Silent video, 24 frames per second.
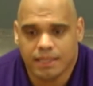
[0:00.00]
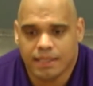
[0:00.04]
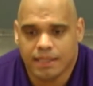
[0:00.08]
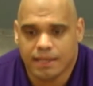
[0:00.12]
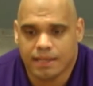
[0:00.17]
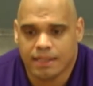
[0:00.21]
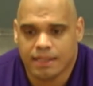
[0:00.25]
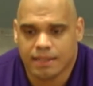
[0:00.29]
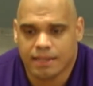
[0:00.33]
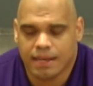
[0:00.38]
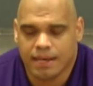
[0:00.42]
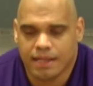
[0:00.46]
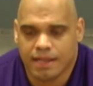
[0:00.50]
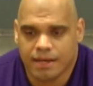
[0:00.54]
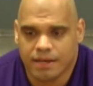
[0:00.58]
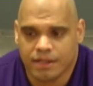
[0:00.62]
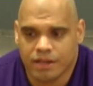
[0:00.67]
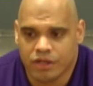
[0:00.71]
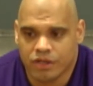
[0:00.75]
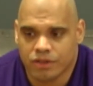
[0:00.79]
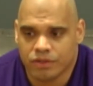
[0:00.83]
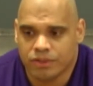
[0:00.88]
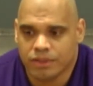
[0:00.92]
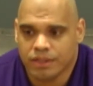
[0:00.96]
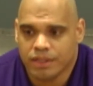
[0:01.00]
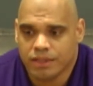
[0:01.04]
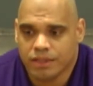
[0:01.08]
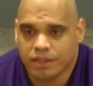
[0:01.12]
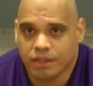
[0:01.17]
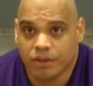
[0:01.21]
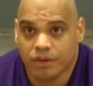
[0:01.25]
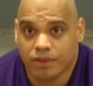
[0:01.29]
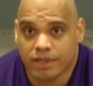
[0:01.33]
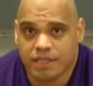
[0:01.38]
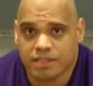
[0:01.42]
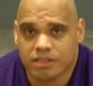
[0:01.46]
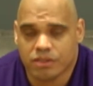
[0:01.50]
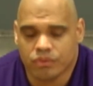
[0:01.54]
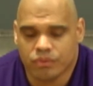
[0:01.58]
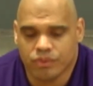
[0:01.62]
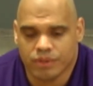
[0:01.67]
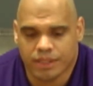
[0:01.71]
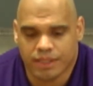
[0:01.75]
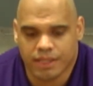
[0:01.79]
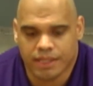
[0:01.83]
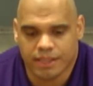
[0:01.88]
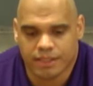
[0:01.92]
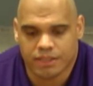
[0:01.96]
And I know, you know, that's a
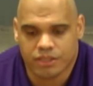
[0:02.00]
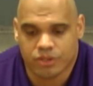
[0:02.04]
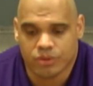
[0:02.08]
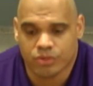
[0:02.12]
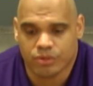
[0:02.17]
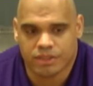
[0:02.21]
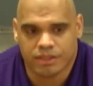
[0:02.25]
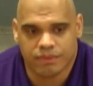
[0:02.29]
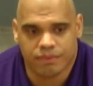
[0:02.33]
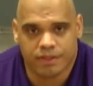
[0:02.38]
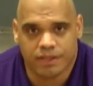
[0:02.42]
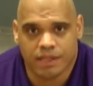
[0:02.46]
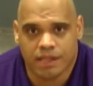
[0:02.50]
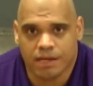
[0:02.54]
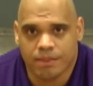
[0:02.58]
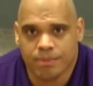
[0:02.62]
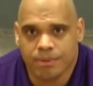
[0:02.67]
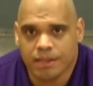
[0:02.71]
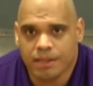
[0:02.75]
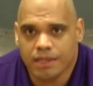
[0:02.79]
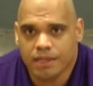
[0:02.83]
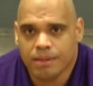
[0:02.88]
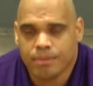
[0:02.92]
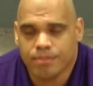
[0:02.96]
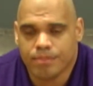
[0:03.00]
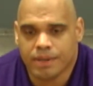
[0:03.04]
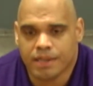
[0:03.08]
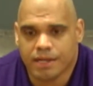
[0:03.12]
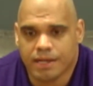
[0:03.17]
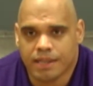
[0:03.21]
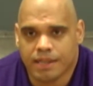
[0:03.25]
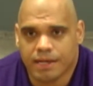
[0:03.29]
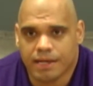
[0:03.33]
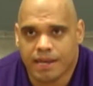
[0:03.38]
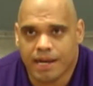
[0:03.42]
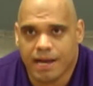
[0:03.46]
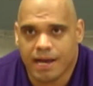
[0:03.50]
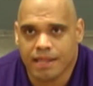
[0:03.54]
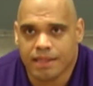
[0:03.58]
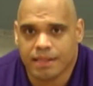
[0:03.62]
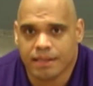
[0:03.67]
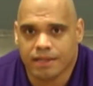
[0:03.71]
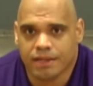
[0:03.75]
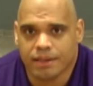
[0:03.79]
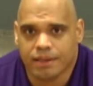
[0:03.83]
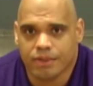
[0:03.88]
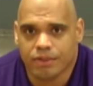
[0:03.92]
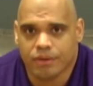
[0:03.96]
really exclusive club, but I
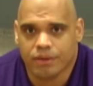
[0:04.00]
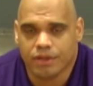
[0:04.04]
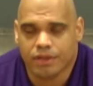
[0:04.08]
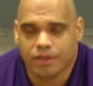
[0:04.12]
think